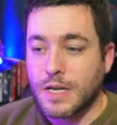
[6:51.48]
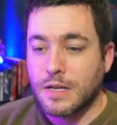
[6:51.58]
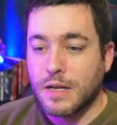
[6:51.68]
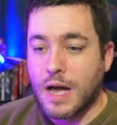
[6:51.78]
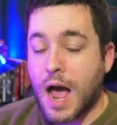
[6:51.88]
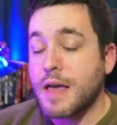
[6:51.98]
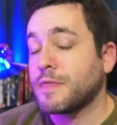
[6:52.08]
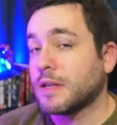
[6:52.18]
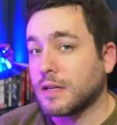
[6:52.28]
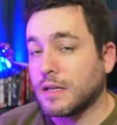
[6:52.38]
uh, I
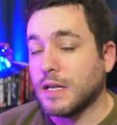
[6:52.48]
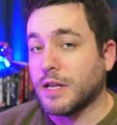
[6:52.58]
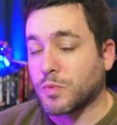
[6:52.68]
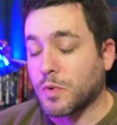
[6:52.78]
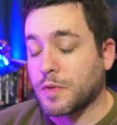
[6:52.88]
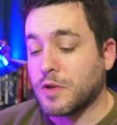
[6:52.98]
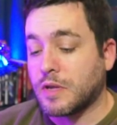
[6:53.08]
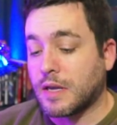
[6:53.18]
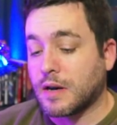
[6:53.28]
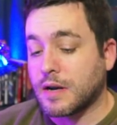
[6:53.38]
think it, it's worth it. You
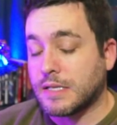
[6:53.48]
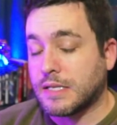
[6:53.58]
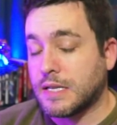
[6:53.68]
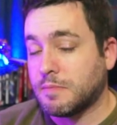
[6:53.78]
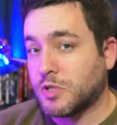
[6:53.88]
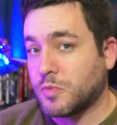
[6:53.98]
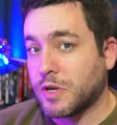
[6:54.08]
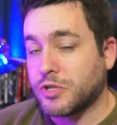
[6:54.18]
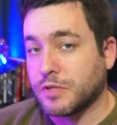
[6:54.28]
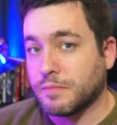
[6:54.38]
can get it on Steam,
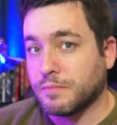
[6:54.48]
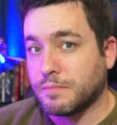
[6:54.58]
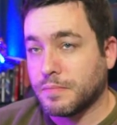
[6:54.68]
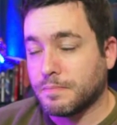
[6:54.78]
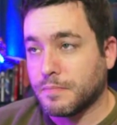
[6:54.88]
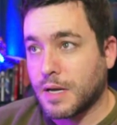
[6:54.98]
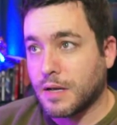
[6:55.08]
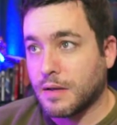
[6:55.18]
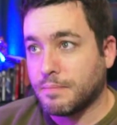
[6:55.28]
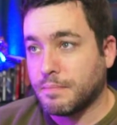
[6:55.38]
Switch, and
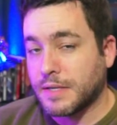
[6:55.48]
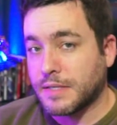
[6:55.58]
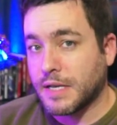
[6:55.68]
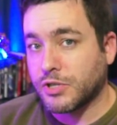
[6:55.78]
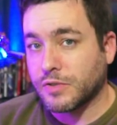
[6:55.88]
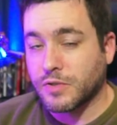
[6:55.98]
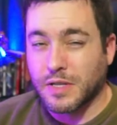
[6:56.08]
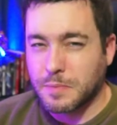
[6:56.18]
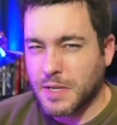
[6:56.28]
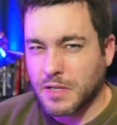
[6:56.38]
uh, PlayStation. So
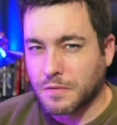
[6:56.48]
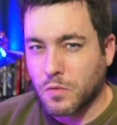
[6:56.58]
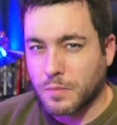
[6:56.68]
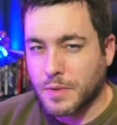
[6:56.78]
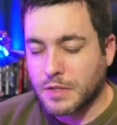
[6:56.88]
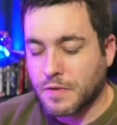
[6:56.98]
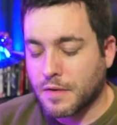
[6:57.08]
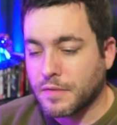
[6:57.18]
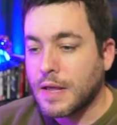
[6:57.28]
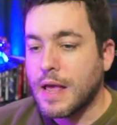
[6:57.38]
that's PS4,
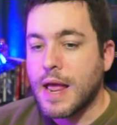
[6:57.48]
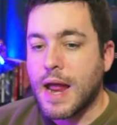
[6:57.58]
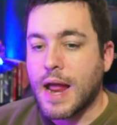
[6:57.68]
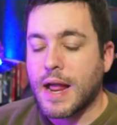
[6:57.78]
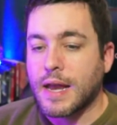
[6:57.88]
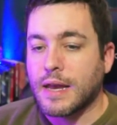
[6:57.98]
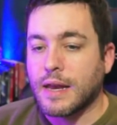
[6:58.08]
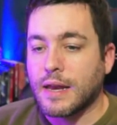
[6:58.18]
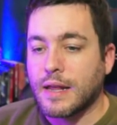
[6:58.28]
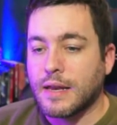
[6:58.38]
PS5,
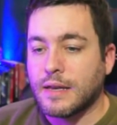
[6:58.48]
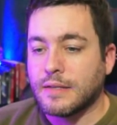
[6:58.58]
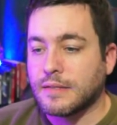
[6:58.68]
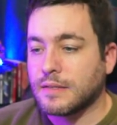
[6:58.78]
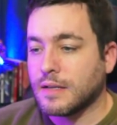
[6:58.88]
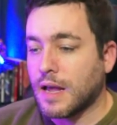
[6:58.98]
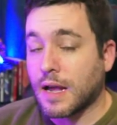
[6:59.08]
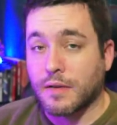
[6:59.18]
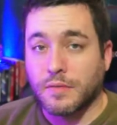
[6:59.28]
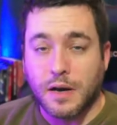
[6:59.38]
and it is a
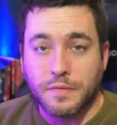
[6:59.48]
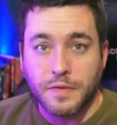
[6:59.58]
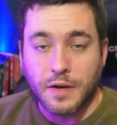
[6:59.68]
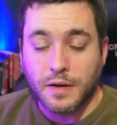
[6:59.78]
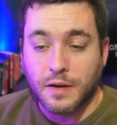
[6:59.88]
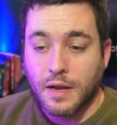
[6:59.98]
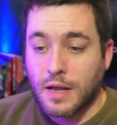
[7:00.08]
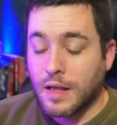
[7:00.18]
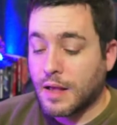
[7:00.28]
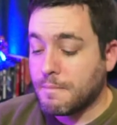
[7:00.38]
heck of a lot of fun
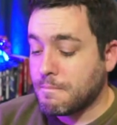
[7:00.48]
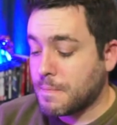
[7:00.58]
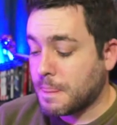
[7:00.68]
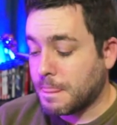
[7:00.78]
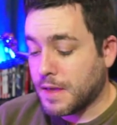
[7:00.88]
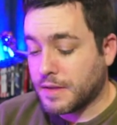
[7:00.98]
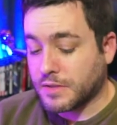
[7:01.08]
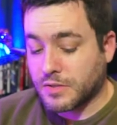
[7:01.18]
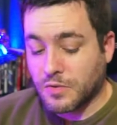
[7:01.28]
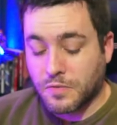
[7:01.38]

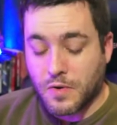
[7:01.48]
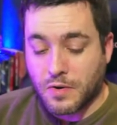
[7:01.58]
so far.